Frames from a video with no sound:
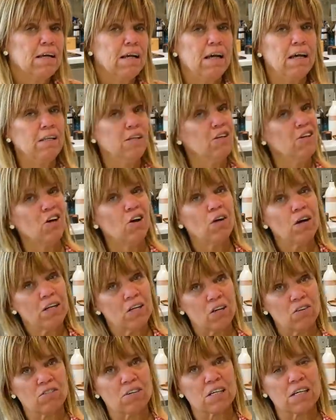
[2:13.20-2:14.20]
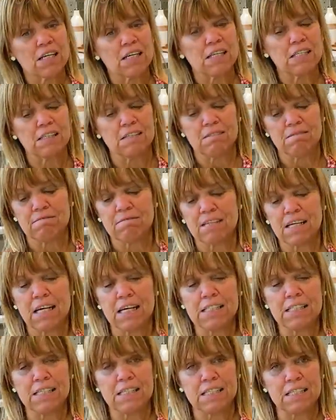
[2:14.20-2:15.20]
And you know I don't cut
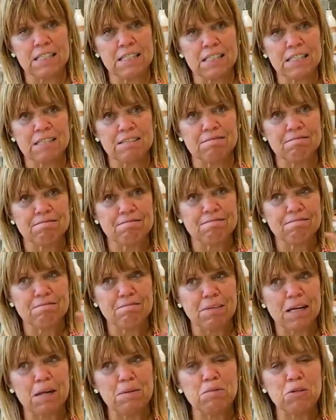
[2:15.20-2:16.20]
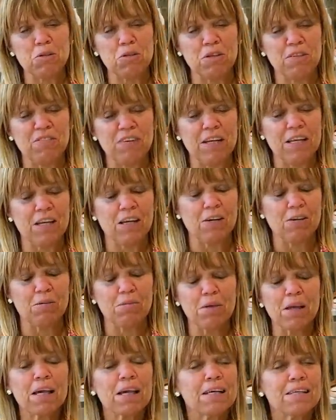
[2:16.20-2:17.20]
onions when I'm doing a video
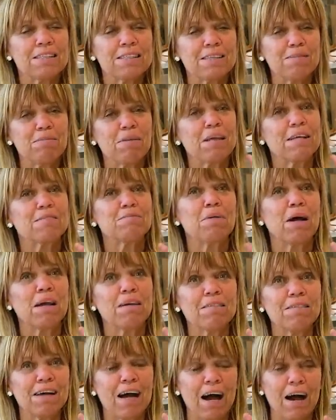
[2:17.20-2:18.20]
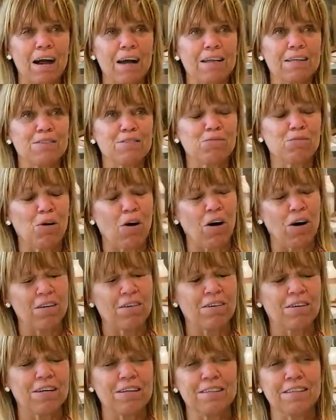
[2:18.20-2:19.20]
because it makes my eyes
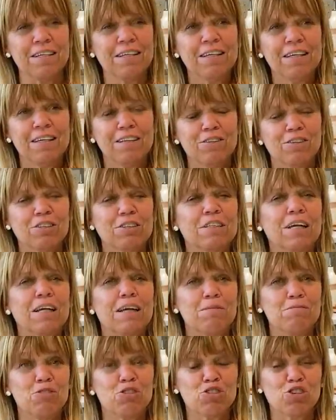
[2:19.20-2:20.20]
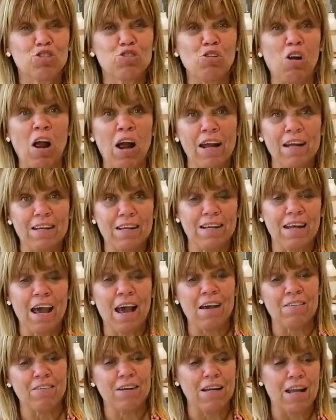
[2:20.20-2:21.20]
water and looks like I'm just crying and
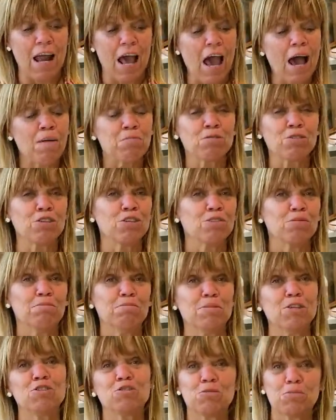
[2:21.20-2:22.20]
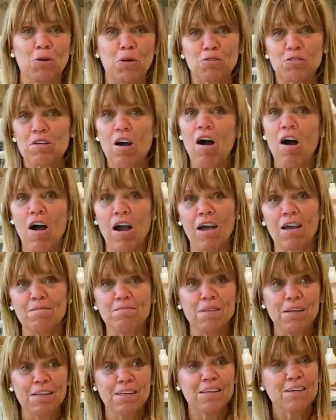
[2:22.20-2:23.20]
having an absolute miserable
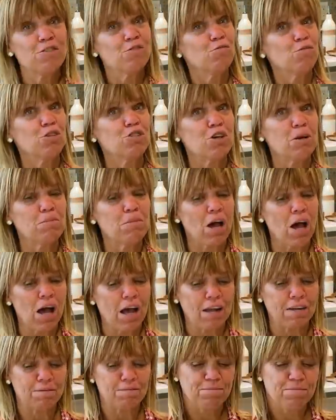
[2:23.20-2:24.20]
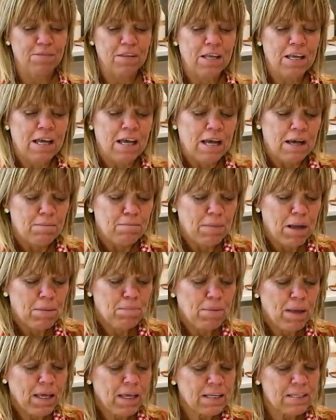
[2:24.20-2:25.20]
time, which I'm not. My
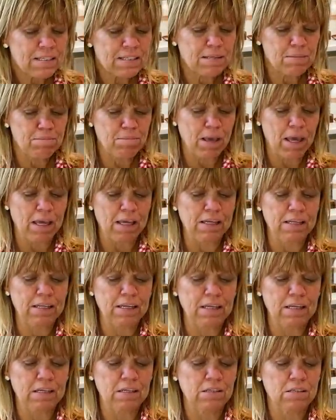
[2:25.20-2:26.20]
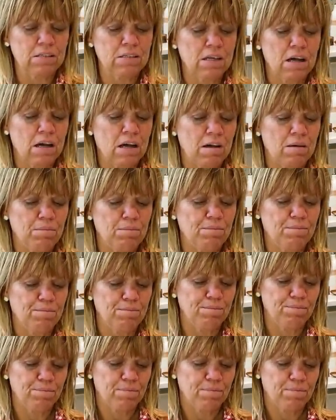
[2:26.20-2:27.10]
biggest debate is um,